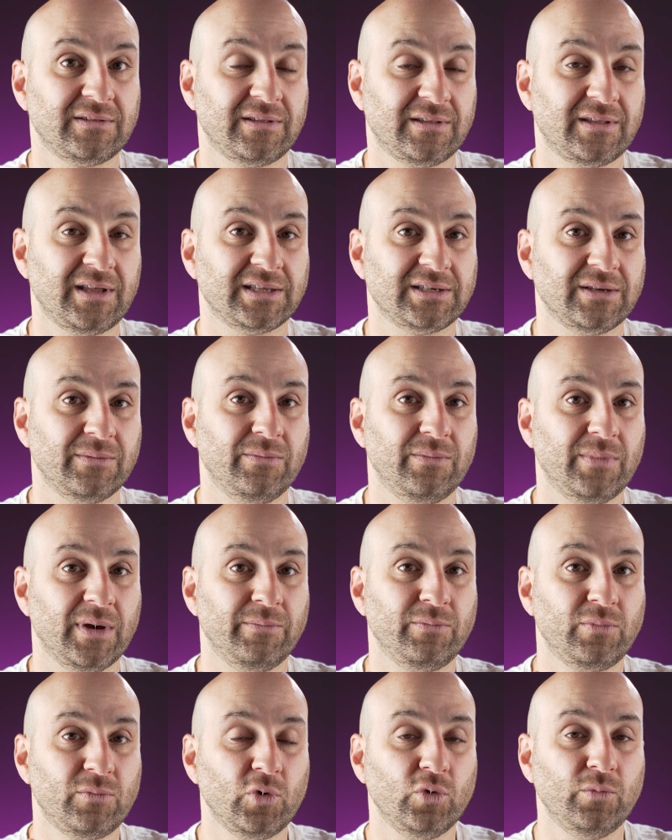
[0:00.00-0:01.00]
that's a
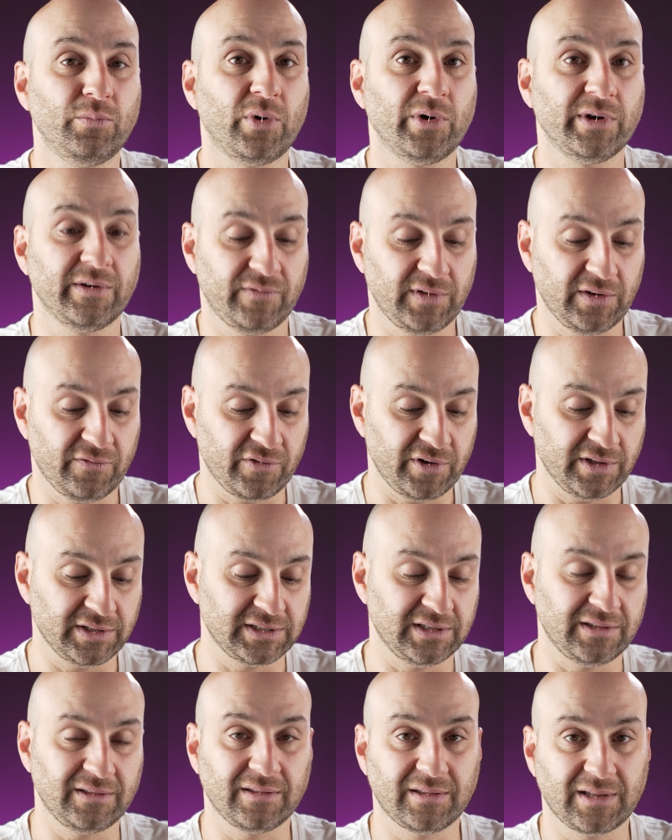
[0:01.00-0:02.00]
good point of difference,
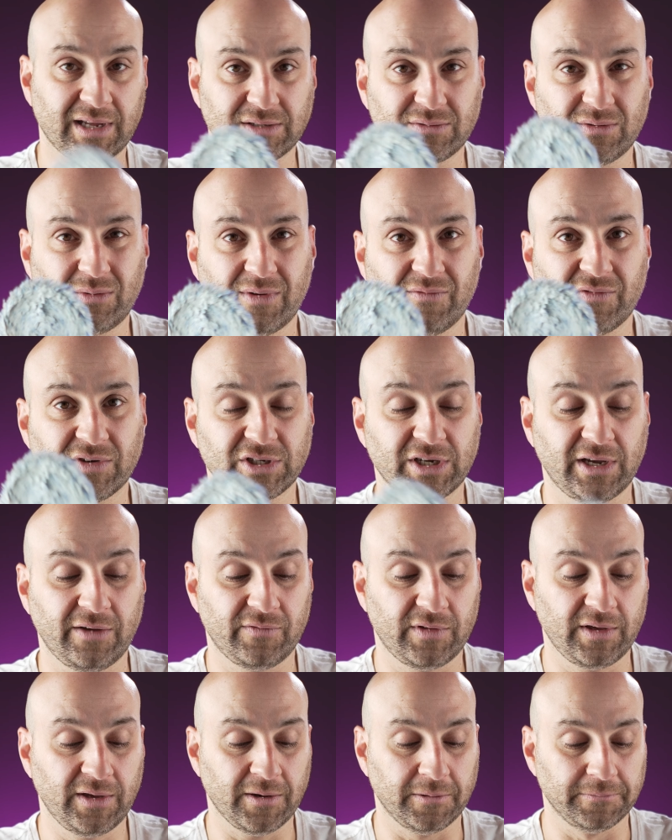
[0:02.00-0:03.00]
and that's what we've
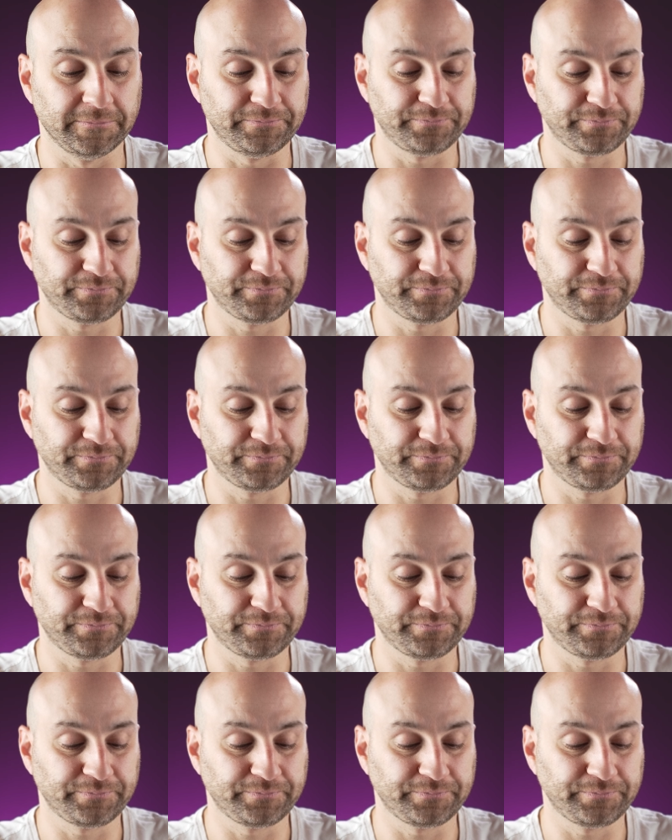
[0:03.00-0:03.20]
achieved here.